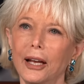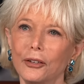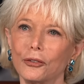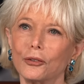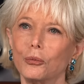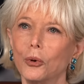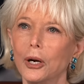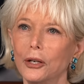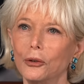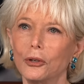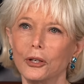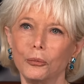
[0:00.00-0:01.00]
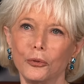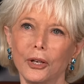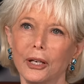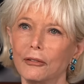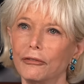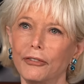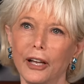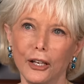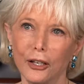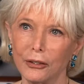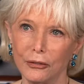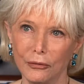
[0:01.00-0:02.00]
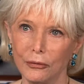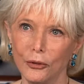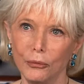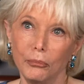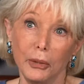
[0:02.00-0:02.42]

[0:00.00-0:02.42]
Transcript: asked why you keep saying fake yeah.